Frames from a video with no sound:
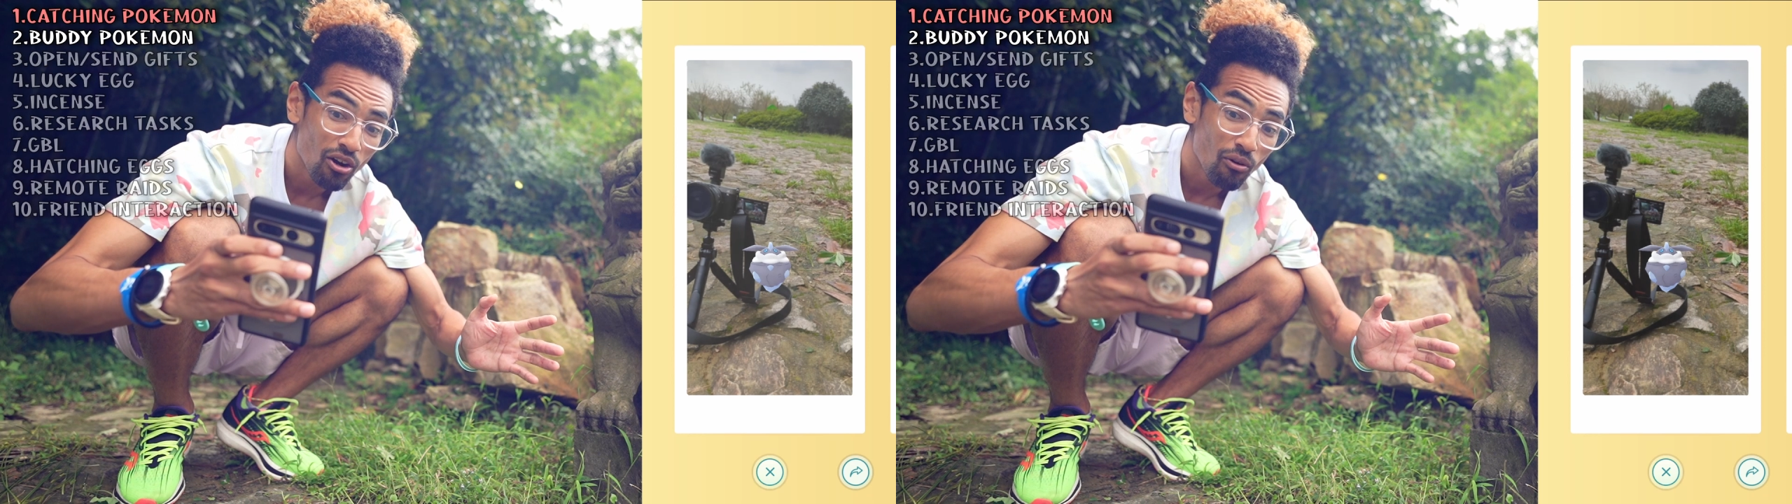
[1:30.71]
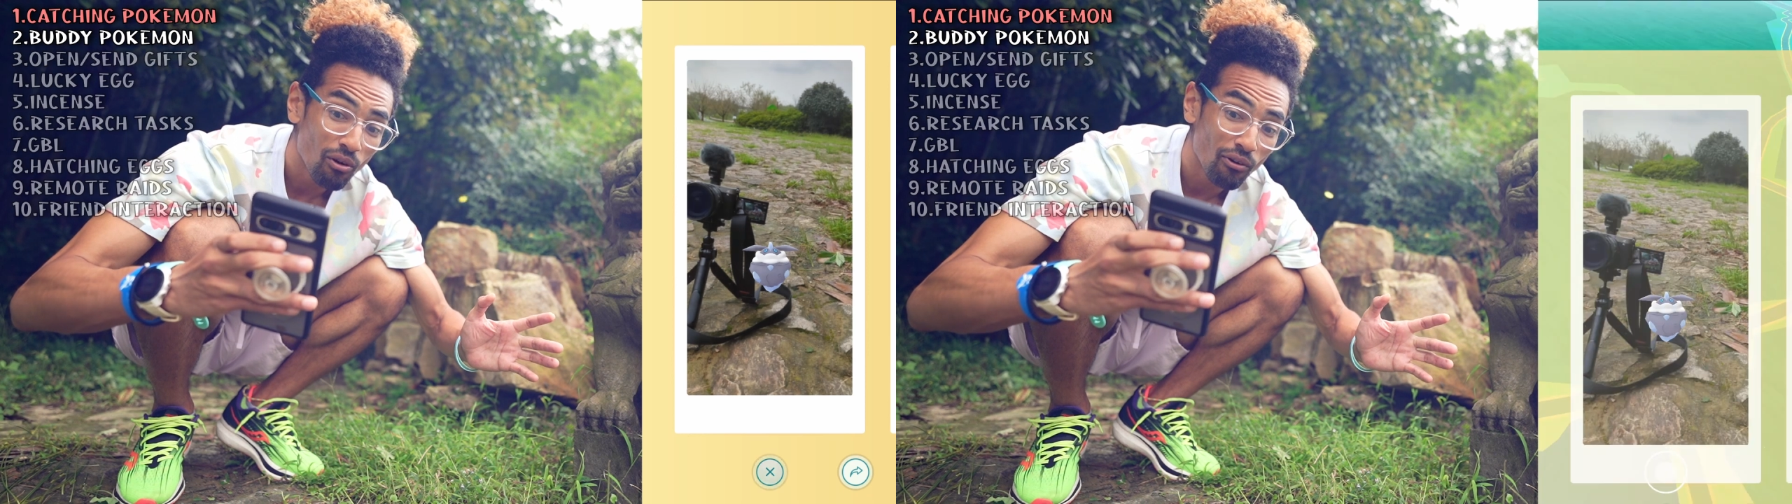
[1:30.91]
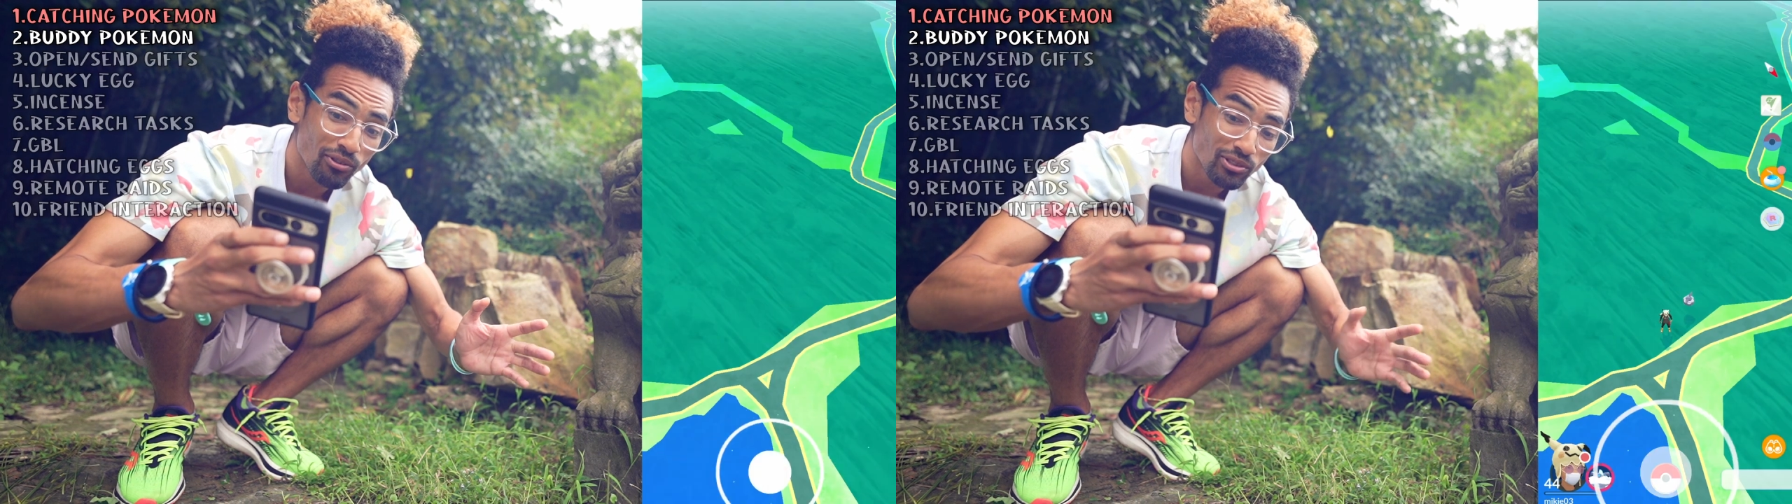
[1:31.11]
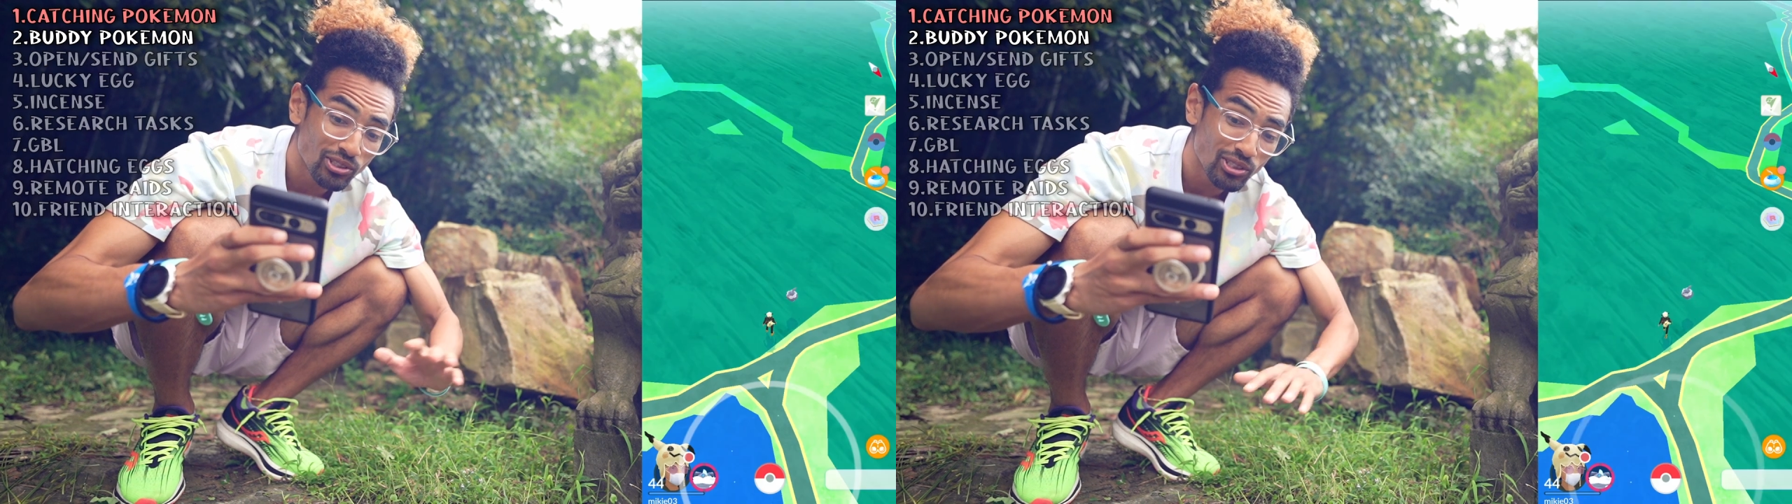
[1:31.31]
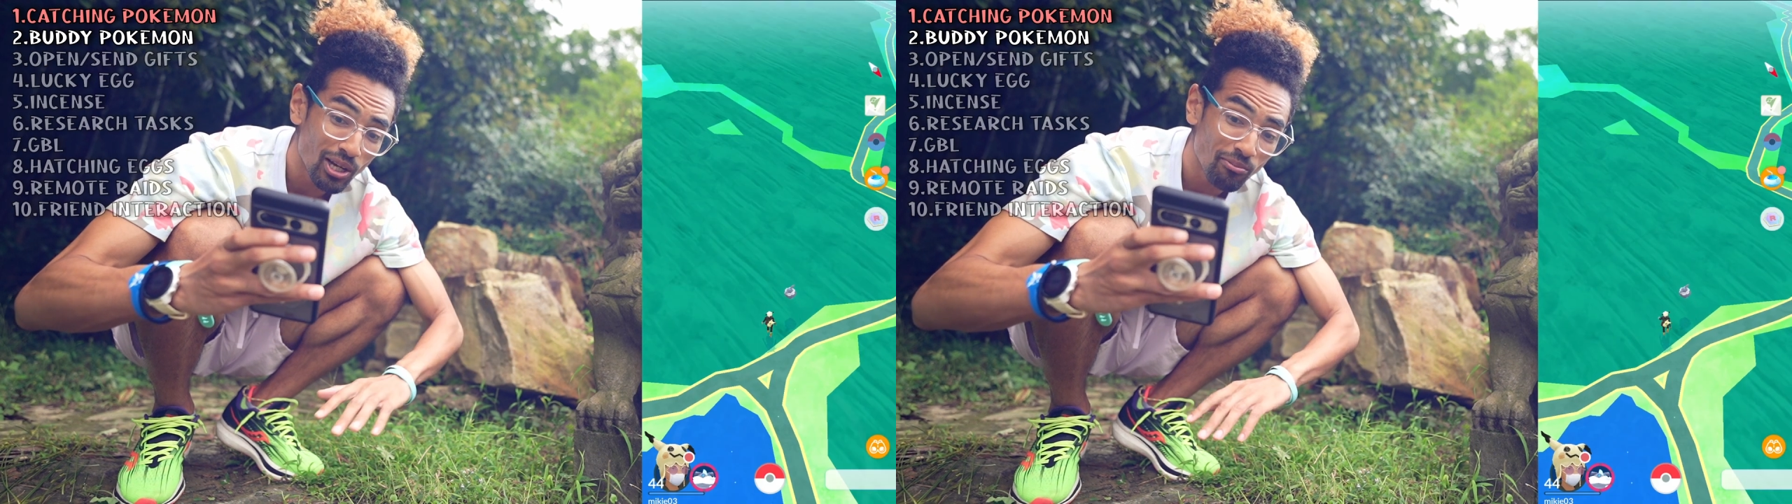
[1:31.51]
Well, for
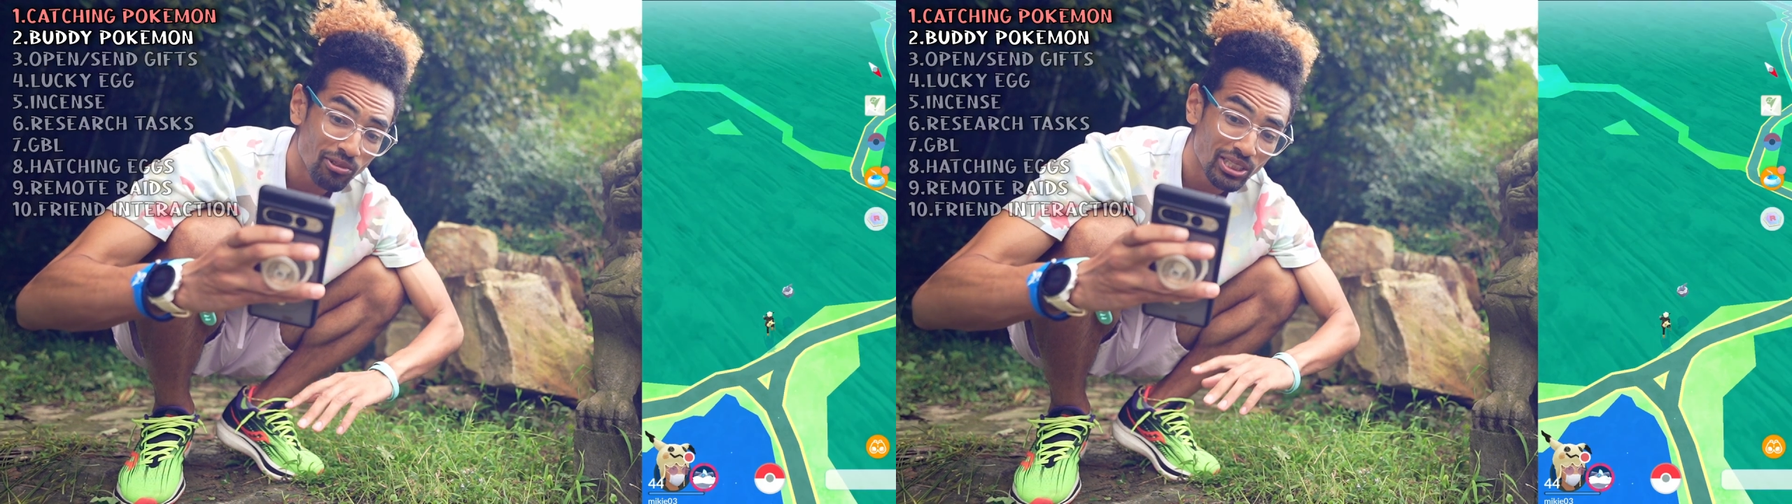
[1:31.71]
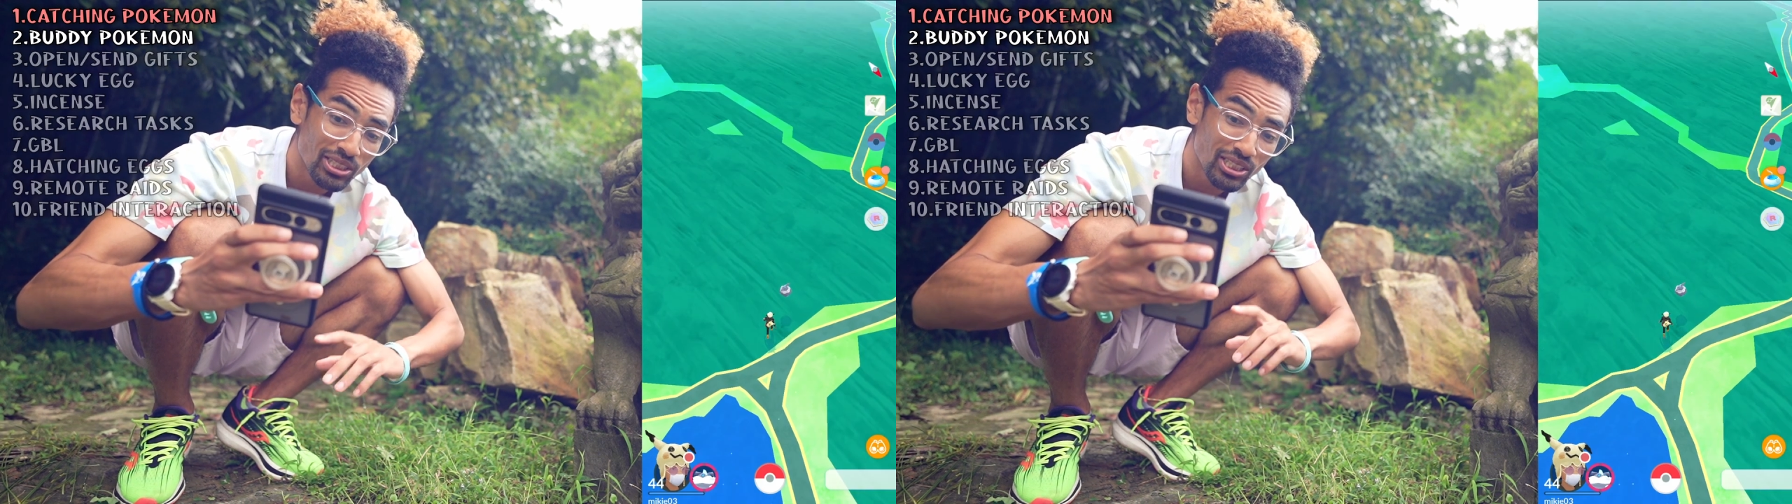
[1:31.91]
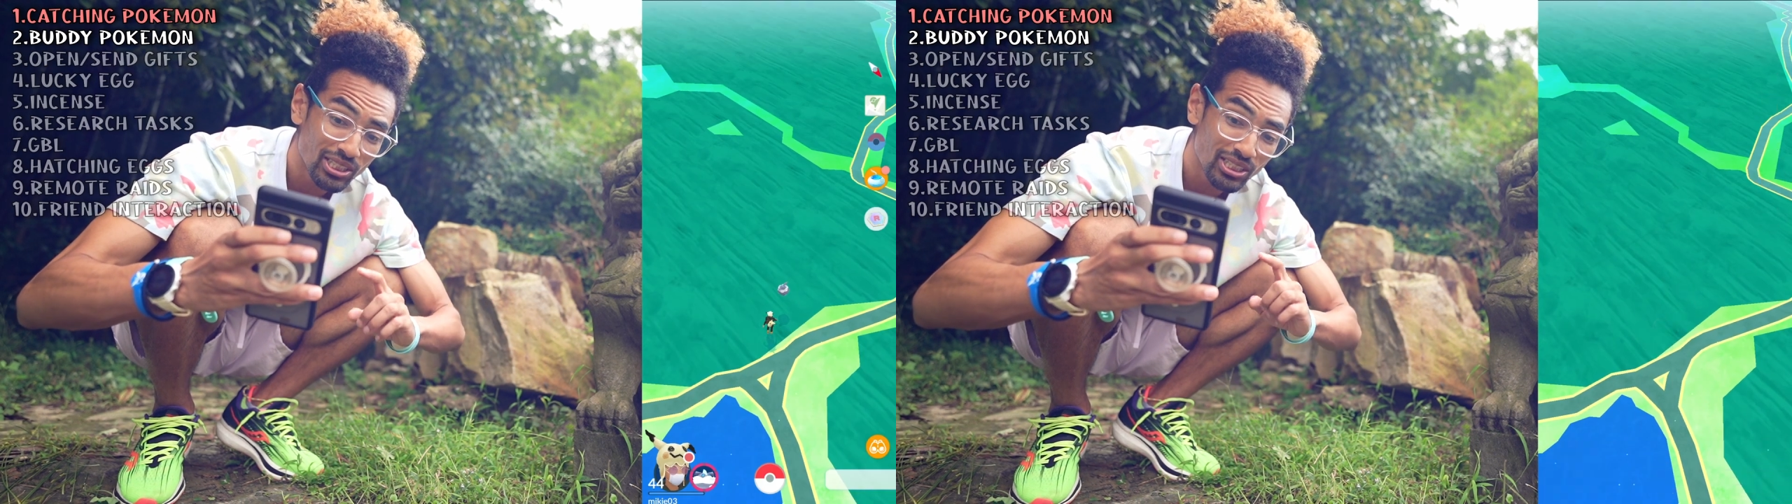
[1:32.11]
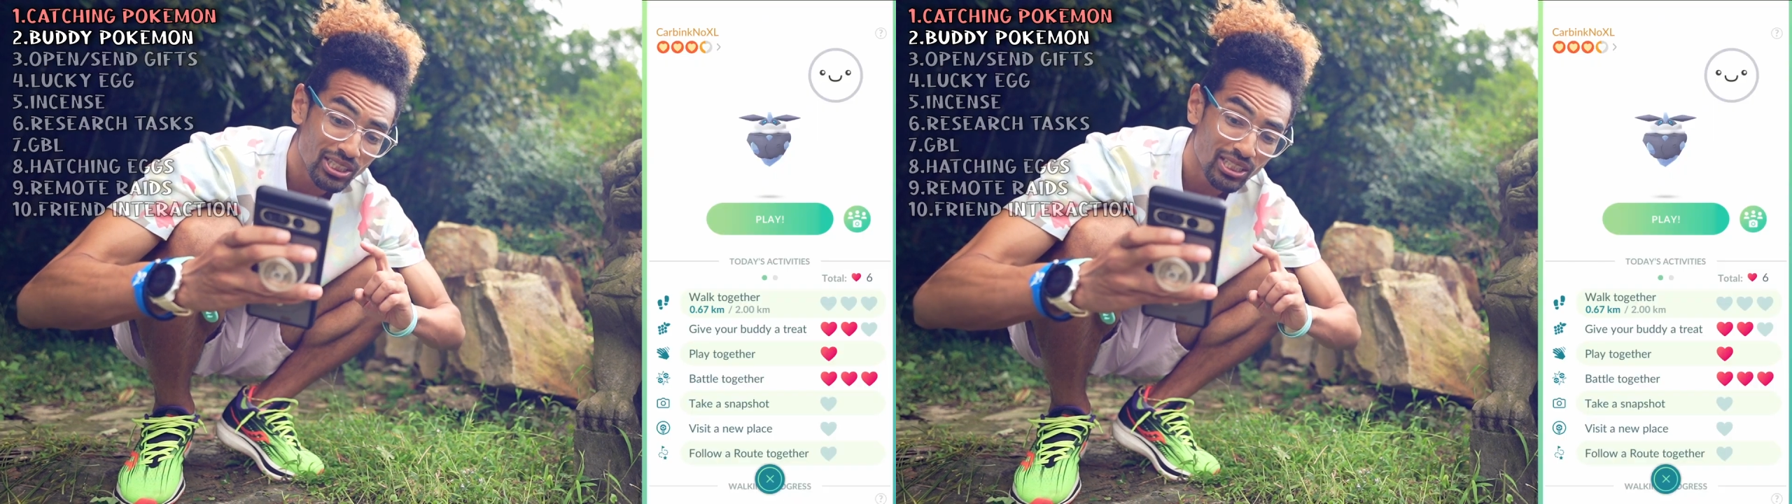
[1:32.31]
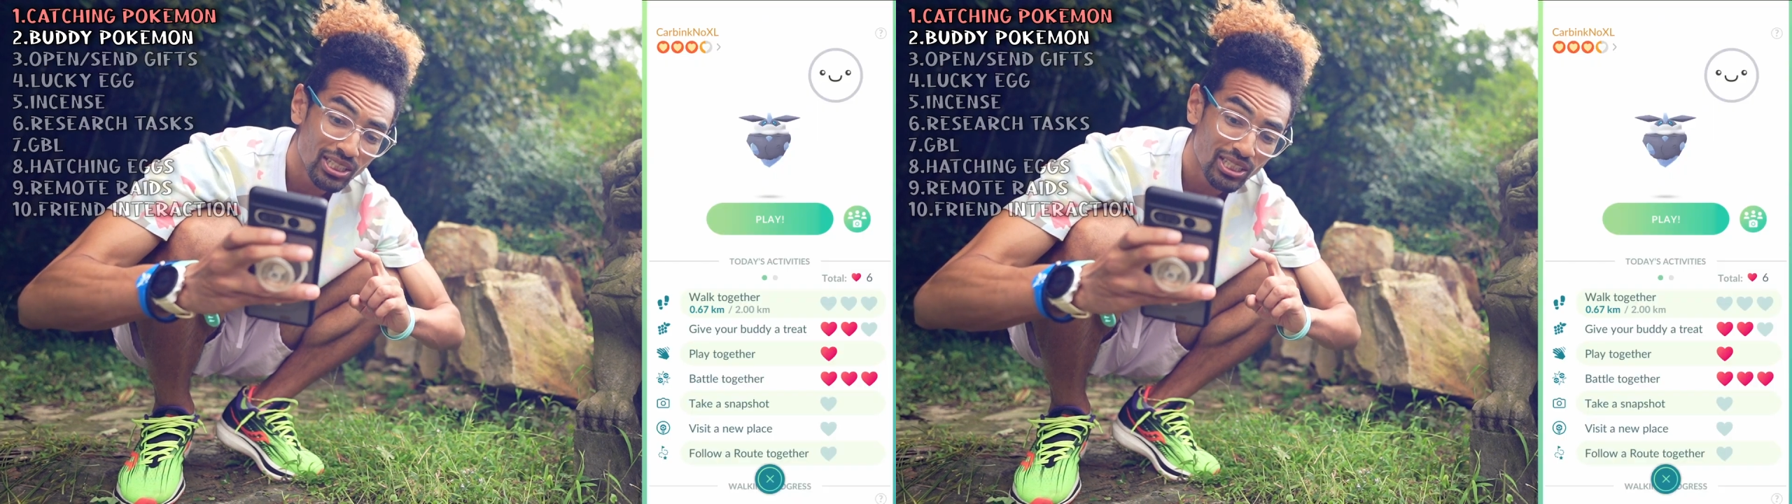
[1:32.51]
some reason,